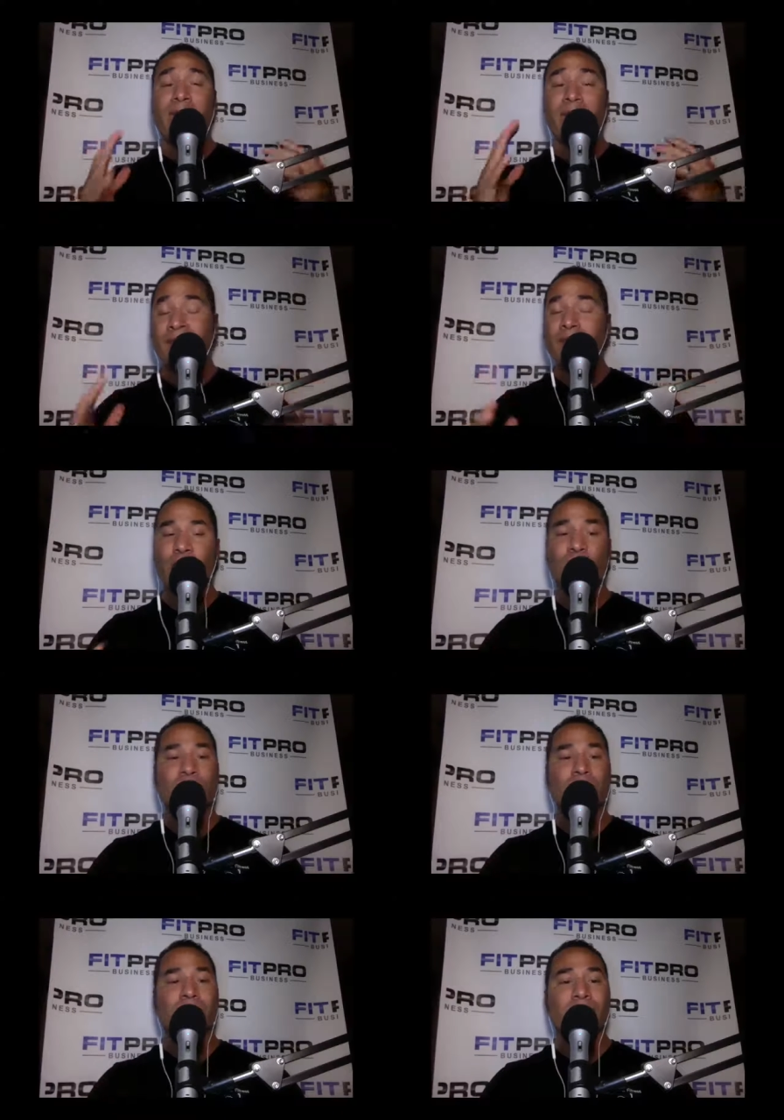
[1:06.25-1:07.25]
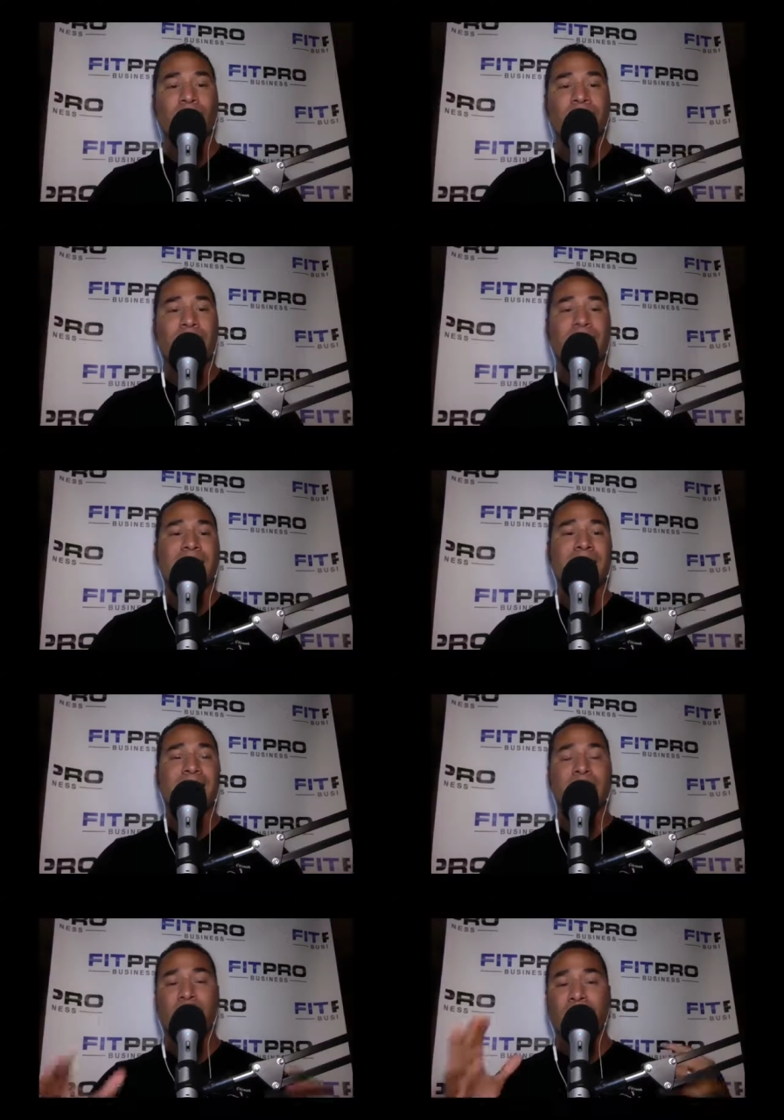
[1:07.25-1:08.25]
favorite quotes of all time, and
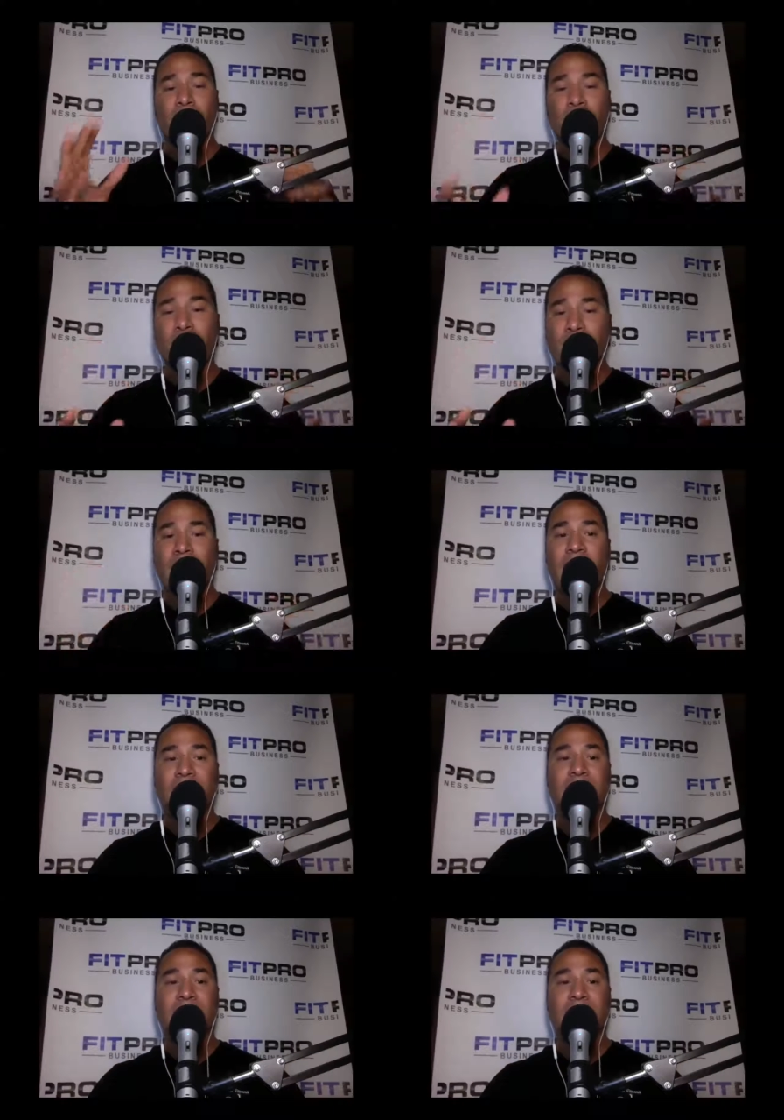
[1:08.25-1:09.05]
it's by Arthur Ashe.